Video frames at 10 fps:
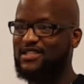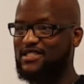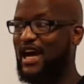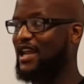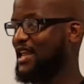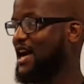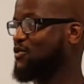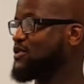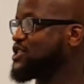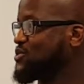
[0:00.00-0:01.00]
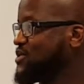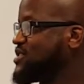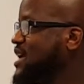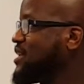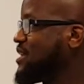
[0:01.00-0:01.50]
not a lot of resources
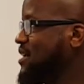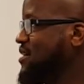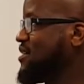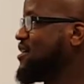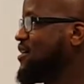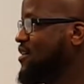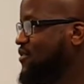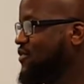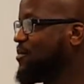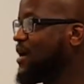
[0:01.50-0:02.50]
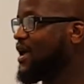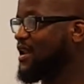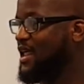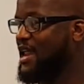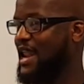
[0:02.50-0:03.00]
out there for men,
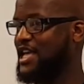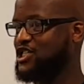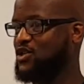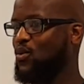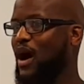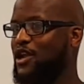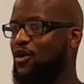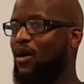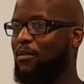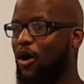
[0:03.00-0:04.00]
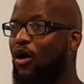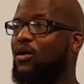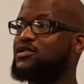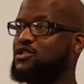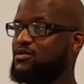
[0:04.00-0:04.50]
and that's who I know I'm
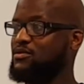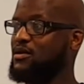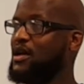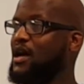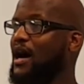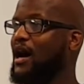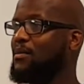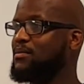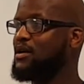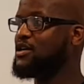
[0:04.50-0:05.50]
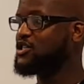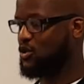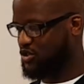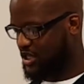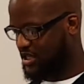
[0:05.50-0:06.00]
called to. So
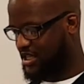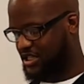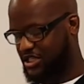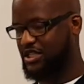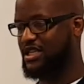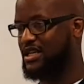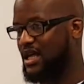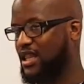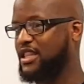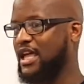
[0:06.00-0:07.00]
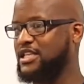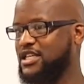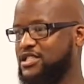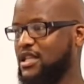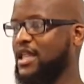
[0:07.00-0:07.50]
this is just another thing
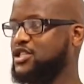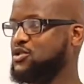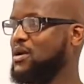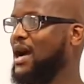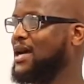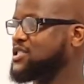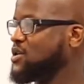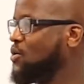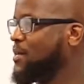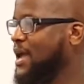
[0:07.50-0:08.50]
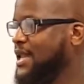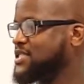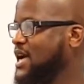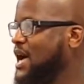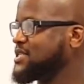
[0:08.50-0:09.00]
just to let you guys know, man, the
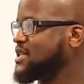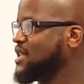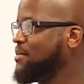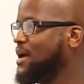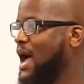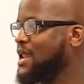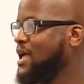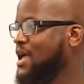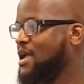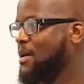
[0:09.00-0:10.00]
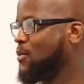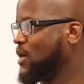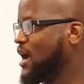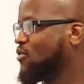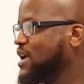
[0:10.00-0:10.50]
sky's the limit. When
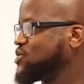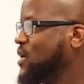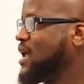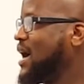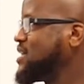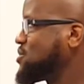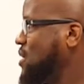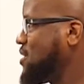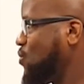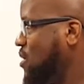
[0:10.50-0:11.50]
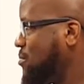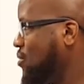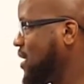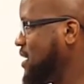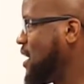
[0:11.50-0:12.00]
I graduated high school, I had a
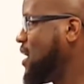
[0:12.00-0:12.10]
1.9.